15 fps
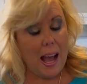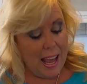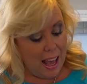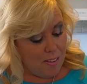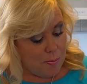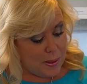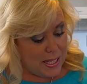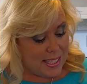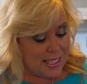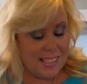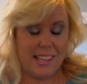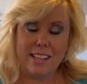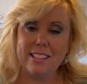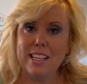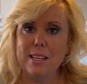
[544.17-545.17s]
have been
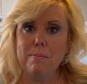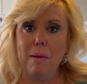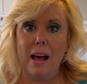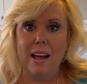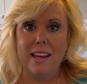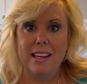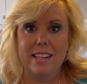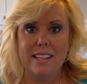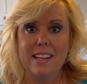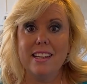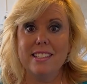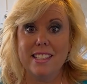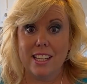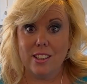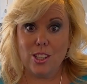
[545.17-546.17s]
sending my
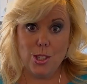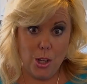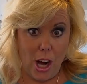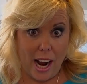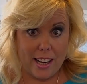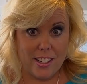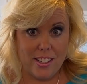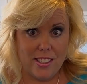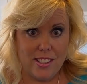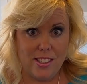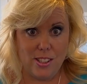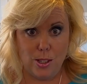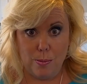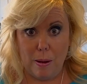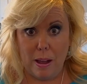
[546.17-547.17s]
daily trackers
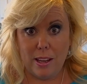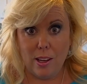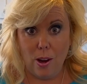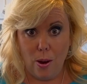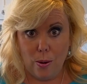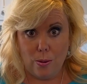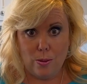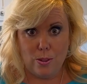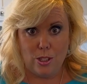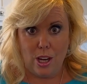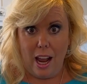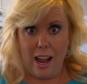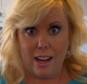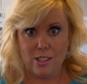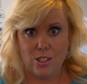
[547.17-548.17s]
to my coach,
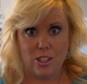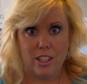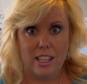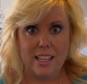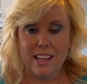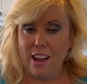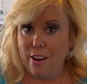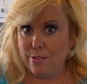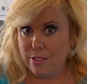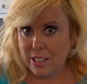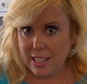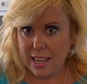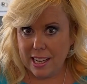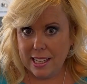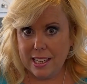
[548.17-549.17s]
Ashley, every
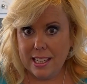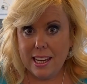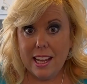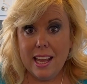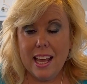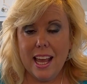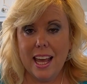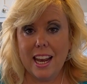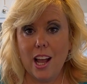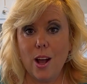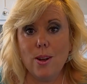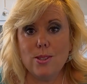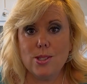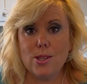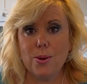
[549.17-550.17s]
night. And I
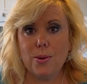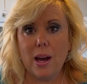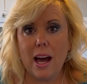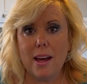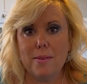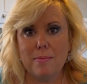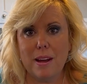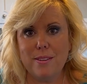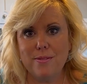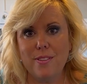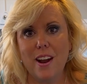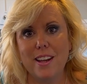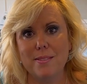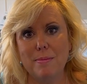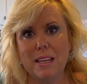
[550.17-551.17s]
also got my
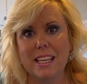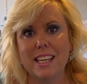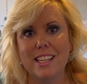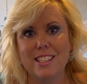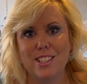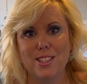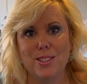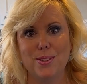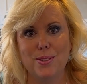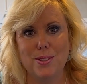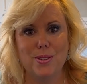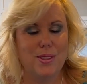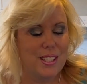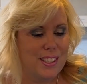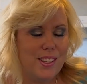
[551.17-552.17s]
friend Mickey to do
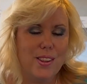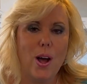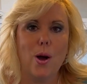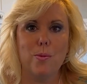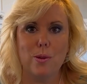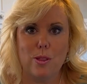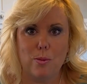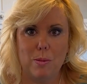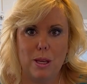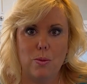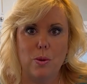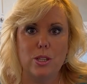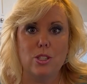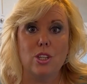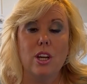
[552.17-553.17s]
this along with me,
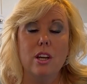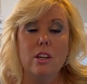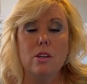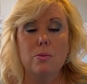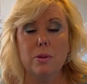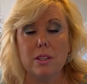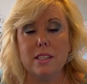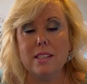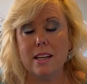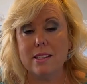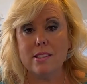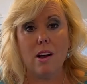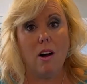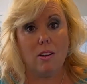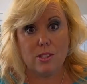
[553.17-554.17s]
which really does
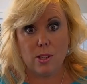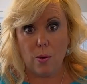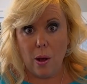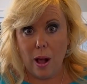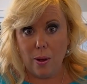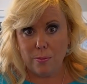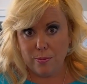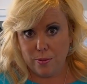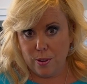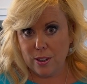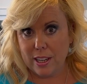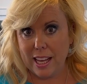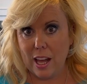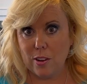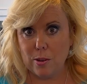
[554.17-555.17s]
also help for
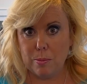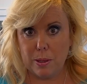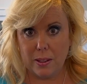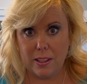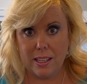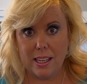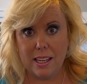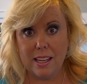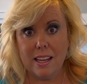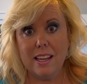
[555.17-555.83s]
accountability.